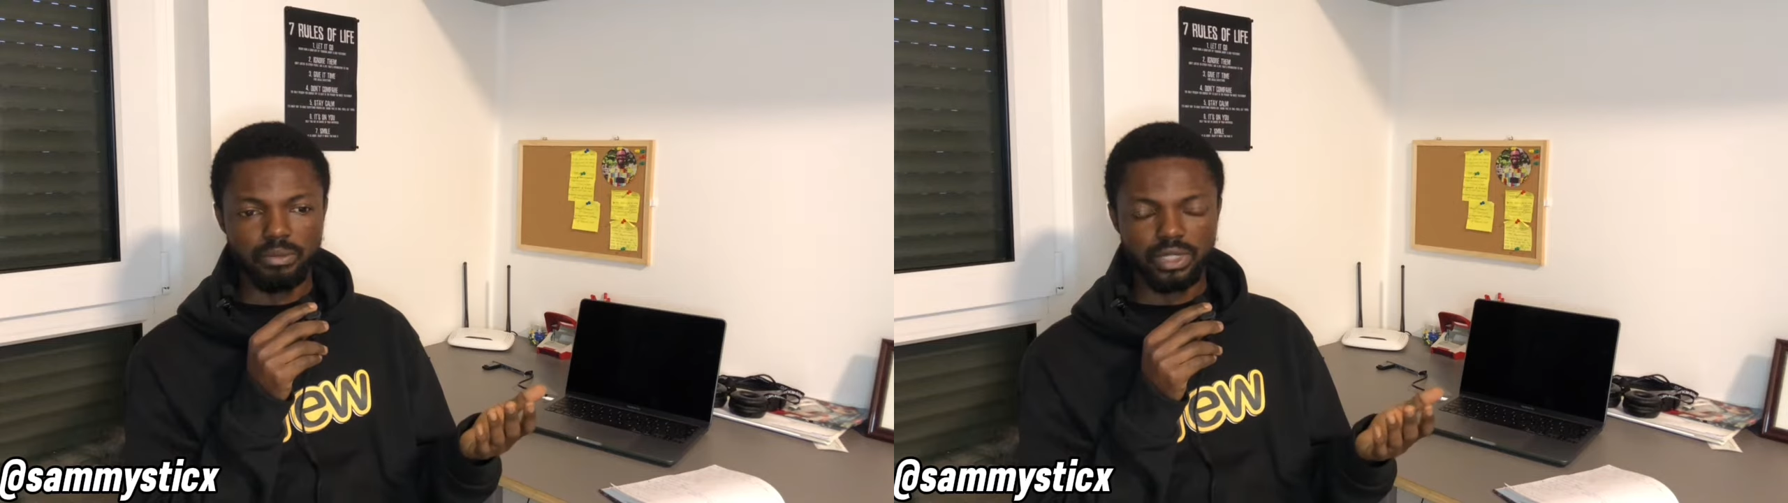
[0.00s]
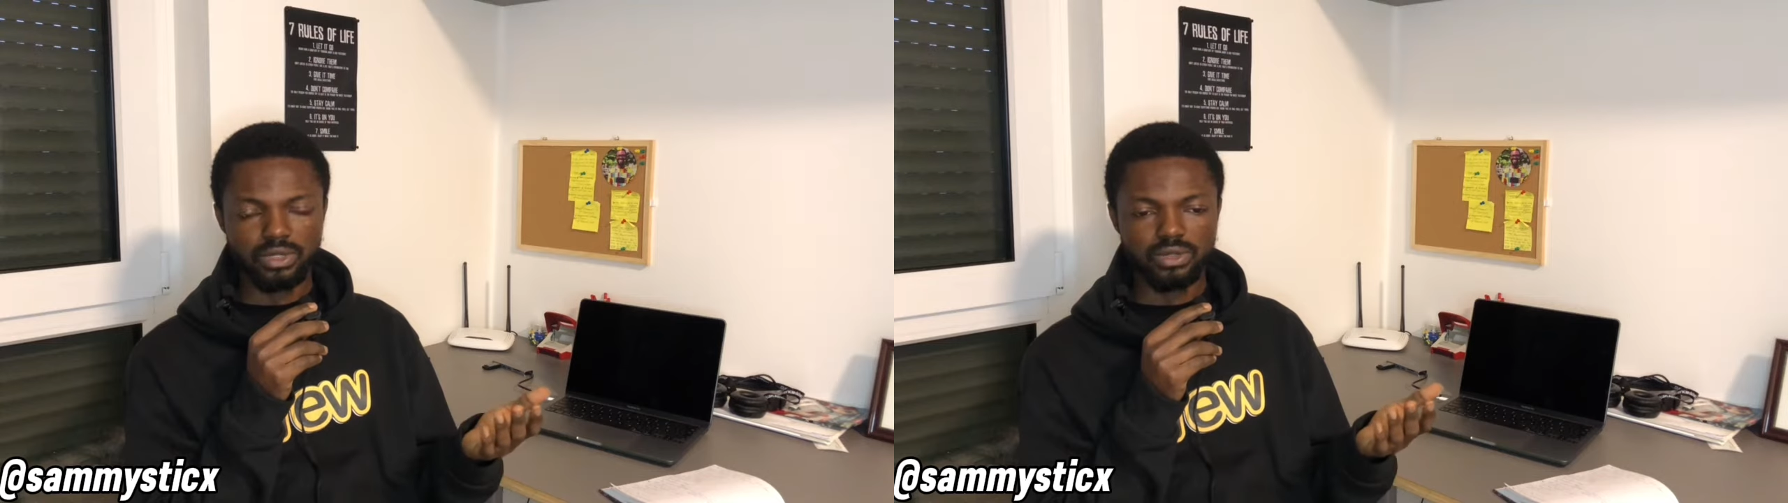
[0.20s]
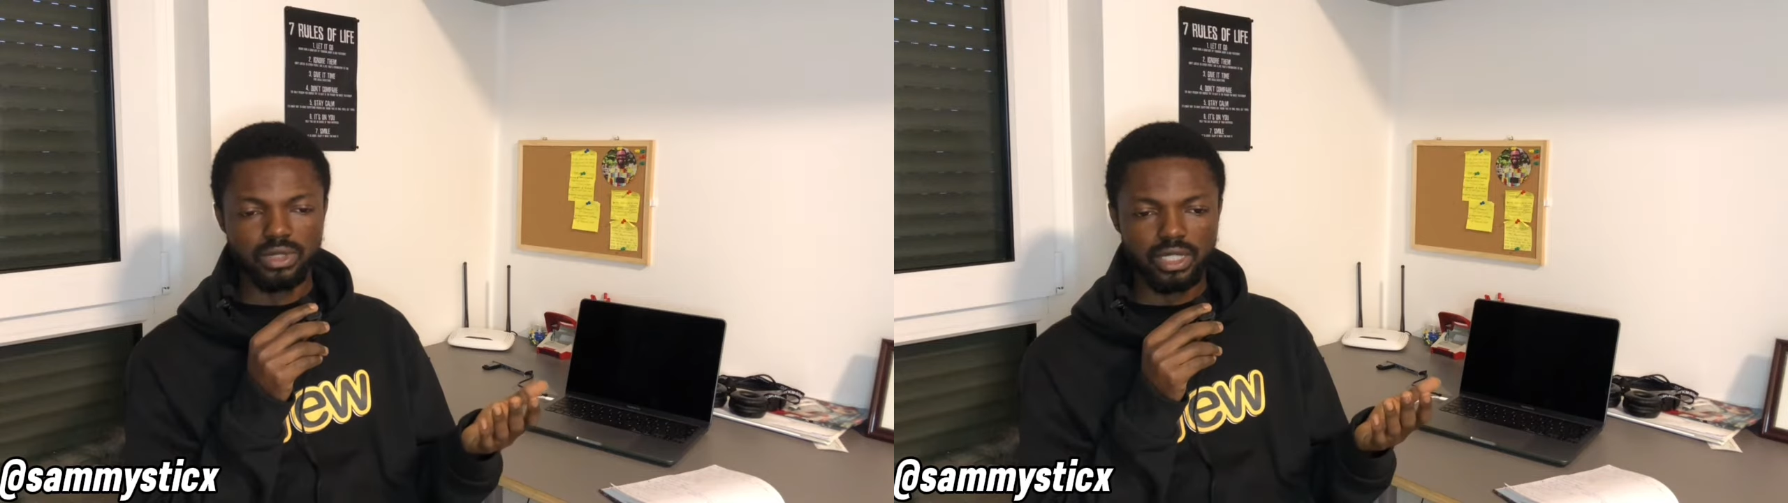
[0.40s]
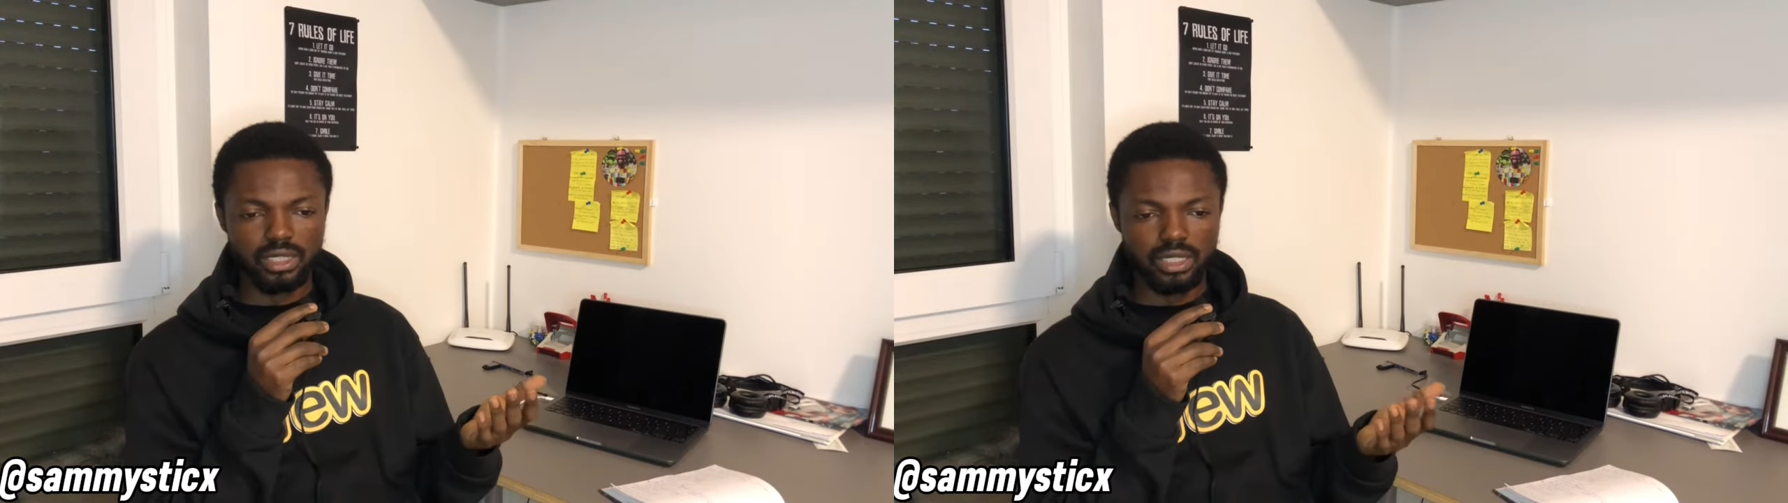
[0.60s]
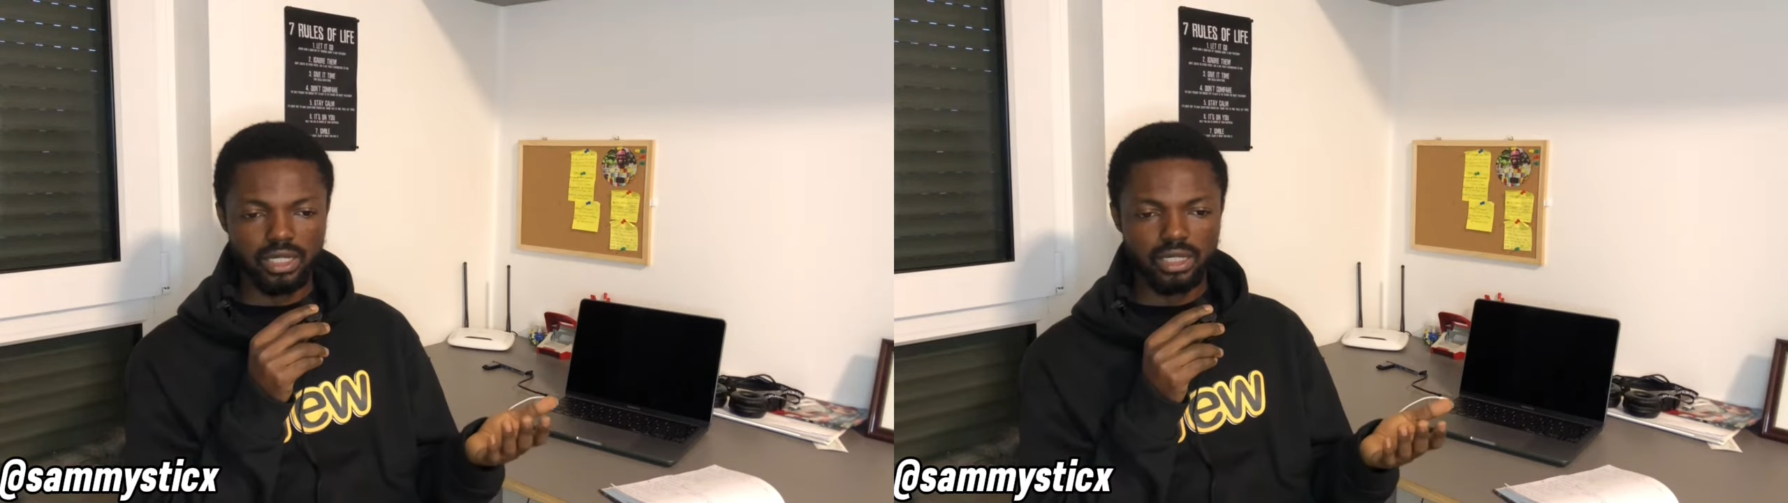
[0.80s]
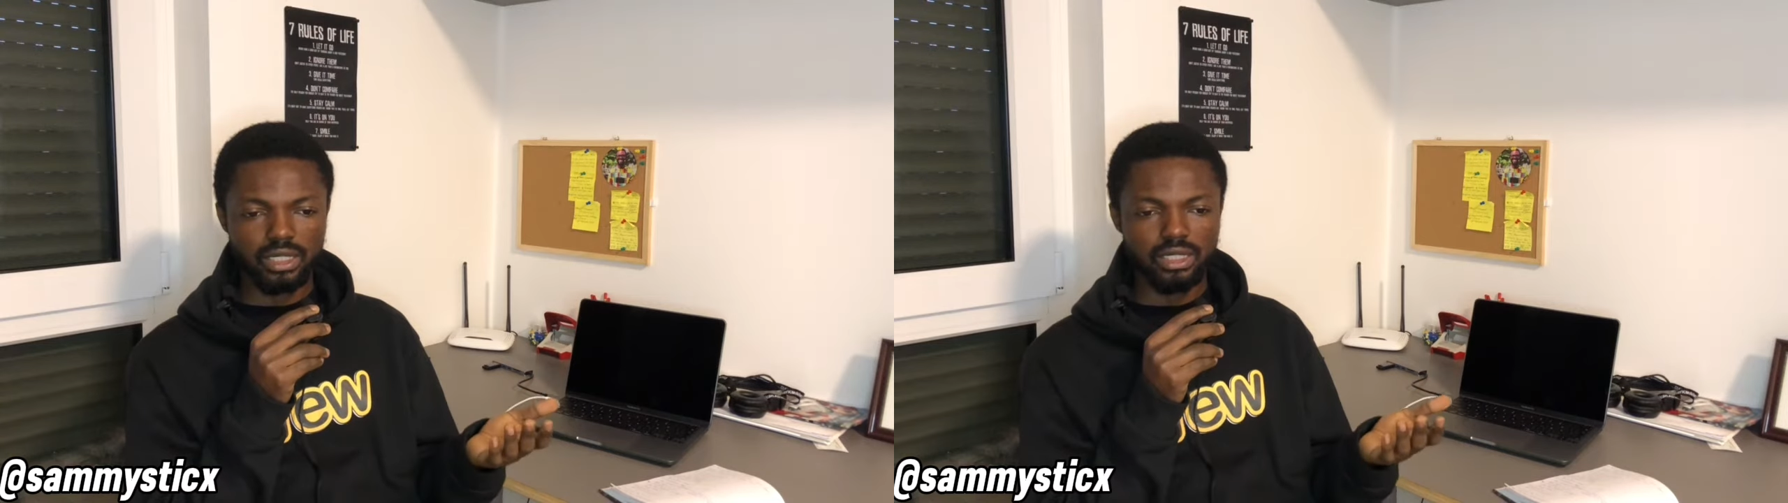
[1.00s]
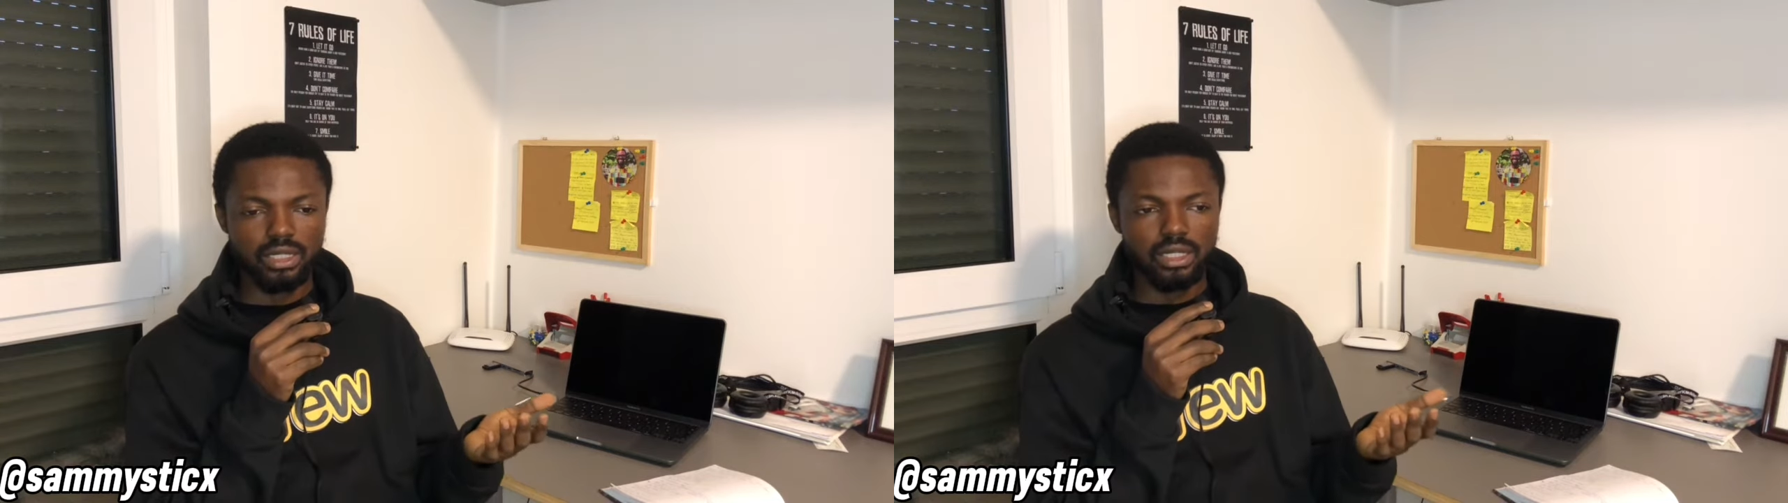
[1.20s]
a particular thing,